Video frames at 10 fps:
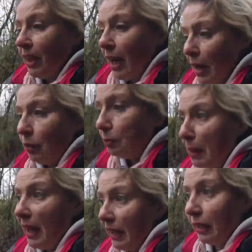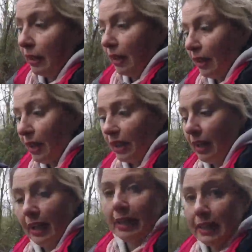I will ping
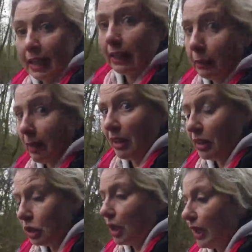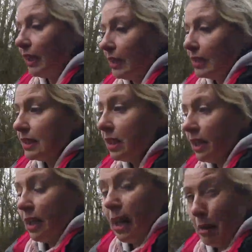exactly where this track is.
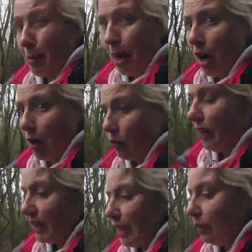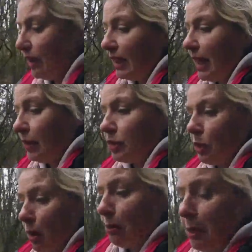I'm about halfway down it now, so
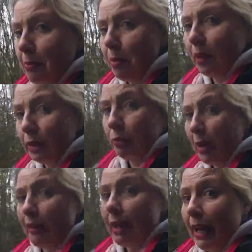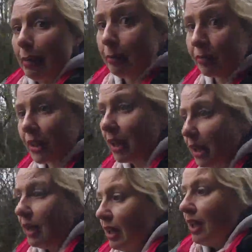I'll pinpoint where I am,
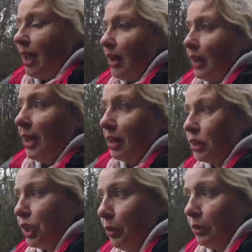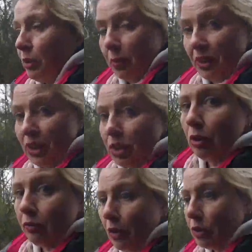and then I'll show you with the two
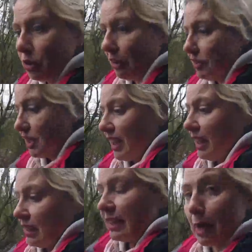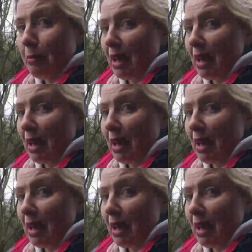photographs again, side